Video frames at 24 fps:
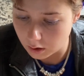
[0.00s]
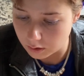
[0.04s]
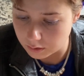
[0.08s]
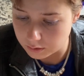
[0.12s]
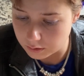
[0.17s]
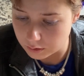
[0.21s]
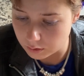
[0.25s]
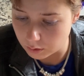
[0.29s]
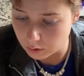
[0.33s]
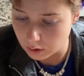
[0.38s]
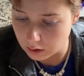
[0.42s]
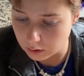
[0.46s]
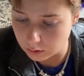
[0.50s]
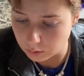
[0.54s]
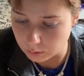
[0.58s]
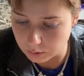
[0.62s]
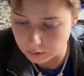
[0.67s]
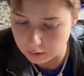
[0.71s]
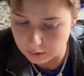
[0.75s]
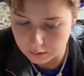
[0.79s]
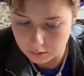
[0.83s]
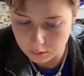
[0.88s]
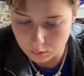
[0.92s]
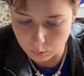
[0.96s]
your
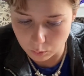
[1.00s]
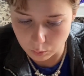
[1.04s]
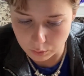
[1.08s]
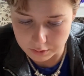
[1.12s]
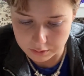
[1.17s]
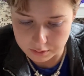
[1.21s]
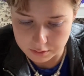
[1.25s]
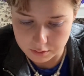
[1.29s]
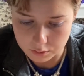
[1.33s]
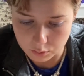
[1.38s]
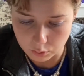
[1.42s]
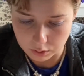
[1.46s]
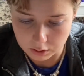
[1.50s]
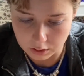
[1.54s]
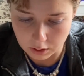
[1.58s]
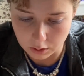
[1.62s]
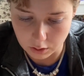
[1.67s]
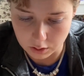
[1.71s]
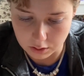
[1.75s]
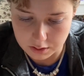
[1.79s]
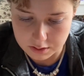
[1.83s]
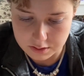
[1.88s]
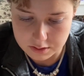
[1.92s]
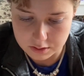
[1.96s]
own with
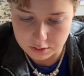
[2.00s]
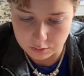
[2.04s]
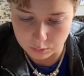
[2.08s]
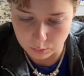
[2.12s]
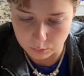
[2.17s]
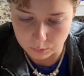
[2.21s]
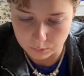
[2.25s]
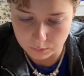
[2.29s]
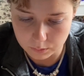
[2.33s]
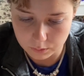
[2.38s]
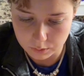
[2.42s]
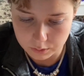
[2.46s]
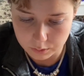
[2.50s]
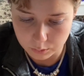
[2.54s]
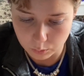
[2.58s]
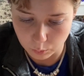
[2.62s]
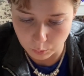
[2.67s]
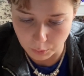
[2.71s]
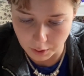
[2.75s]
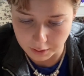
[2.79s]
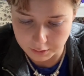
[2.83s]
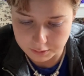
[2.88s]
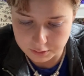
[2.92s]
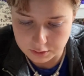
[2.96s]
regards to
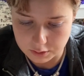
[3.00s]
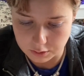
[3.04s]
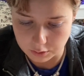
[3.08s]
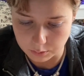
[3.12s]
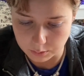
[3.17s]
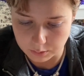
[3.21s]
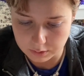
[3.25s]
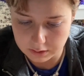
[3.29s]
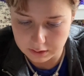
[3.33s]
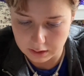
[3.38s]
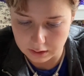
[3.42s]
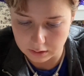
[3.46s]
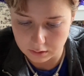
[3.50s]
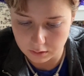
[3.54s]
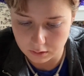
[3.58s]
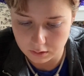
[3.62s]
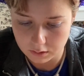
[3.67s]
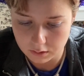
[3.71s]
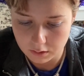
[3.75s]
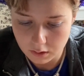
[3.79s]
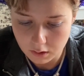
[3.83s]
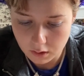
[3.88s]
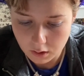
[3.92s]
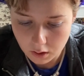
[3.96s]
what you
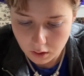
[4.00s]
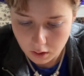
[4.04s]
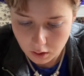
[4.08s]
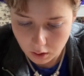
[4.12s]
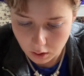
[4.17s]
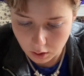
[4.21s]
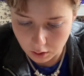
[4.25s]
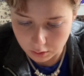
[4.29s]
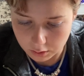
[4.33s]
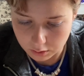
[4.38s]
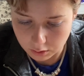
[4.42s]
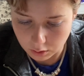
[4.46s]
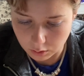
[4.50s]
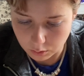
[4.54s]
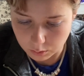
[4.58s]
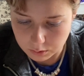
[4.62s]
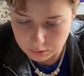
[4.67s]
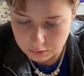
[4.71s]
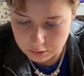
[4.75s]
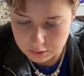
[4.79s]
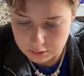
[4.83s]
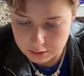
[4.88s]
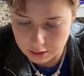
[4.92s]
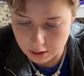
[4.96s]
are going
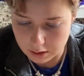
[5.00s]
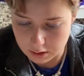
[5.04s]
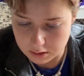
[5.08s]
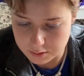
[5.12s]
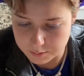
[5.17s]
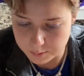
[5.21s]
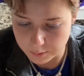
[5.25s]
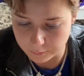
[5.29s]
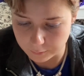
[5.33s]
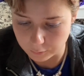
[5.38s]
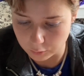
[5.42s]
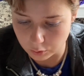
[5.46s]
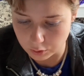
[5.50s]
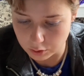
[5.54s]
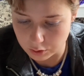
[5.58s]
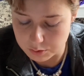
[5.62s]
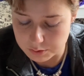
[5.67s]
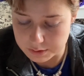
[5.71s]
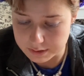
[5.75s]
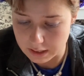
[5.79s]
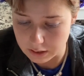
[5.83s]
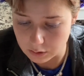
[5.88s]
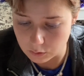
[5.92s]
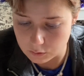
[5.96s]
to touch before you
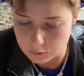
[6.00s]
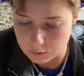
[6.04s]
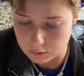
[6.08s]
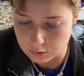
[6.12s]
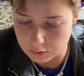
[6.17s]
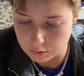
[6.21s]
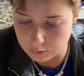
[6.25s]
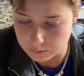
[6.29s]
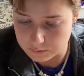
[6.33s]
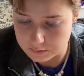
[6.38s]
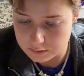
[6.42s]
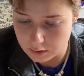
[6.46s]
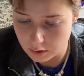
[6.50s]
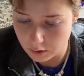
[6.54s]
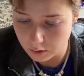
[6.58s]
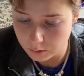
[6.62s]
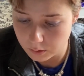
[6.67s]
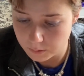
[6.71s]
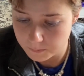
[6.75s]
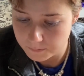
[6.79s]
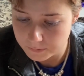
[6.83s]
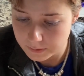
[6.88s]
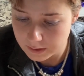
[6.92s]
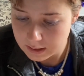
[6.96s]
dare to do
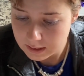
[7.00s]
so.